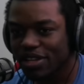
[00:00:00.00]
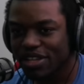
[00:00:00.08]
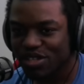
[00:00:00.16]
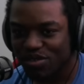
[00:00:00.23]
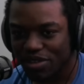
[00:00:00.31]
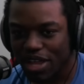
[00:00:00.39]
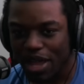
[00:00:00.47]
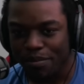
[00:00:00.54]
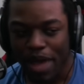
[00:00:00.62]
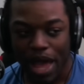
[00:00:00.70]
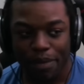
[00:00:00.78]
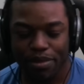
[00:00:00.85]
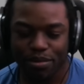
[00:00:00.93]
this one, I'm
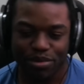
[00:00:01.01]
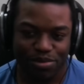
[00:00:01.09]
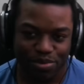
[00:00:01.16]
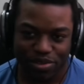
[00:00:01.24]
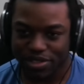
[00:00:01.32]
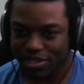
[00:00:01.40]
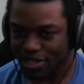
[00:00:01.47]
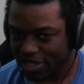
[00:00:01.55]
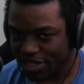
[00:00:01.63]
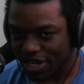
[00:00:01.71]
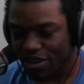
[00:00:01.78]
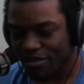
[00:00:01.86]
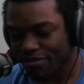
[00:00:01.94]
I'm the most personally
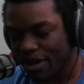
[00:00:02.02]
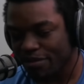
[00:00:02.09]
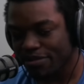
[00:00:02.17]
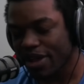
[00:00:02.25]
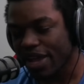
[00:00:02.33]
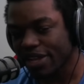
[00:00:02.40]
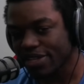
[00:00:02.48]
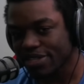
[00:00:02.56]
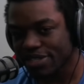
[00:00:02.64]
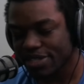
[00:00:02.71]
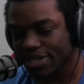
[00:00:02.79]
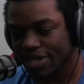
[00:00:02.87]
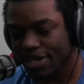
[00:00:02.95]
excited about, but I could
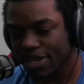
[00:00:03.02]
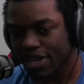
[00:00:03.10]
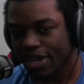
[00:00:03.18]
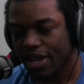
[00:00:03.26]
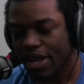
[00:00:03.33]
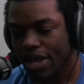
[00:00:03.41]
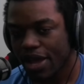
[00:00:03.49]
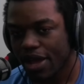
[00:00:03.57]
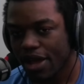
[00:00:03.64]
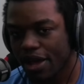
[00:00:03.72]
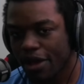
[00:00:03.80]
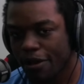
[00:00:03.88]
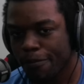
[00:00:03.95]
see
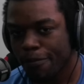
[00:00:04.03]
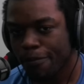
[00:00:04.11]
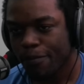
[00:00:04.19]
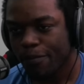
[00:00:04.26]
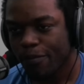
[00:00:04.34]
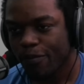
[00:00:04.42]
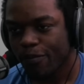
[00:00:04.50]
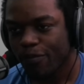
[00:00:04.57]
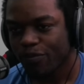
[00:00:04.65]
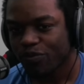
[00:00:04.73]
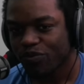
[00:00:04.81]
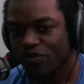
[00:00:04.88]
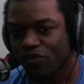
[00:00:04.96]
um,
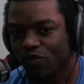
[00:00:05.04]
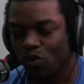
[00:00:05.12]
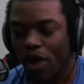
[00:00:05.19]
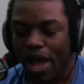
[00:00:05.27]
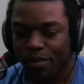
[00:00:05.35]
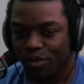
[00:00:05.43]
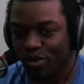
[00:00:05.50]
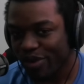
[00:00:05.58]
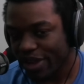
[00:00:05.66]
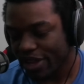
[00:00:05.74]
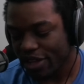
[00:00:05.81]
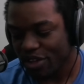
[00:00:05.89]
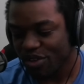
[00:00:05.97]
why
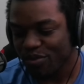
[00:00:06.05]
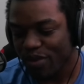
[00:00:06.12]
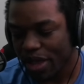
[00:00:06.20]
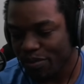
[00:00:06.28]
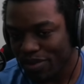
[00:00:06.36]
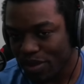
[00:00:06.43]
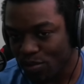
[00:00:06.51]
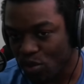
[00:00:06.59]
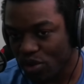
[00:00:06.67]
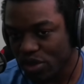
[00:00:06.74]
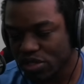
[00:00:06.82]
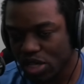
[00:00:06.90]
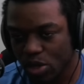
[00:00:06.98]
Maria Hill might be
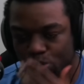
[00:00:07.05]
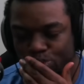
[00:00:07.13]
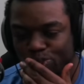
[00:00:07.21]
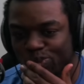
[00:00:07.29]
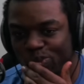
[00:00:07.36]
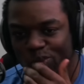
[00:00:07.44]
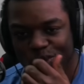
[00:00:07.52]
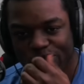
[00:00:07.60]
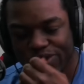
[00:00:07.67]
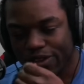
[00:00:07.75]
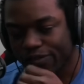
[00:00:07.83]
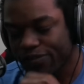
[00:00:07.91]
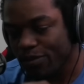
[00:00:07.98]
more exciting.
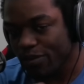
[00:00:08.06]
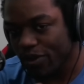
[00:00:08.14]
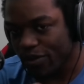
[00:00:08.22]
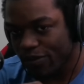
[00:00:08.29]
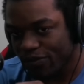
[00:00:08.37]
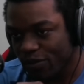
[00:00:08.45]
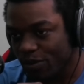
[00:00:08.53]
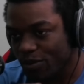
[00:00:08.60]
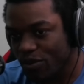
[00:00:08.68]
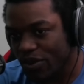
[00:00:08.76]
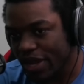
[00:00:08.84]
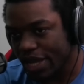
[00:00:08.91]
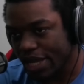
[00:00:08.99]
So for Mir- for
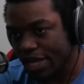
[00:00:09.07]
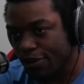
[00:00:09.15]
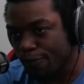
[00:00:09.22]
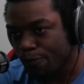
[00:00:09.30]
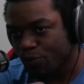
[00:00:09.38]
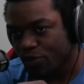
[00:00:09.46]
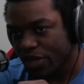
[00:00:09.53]
Maria Hill,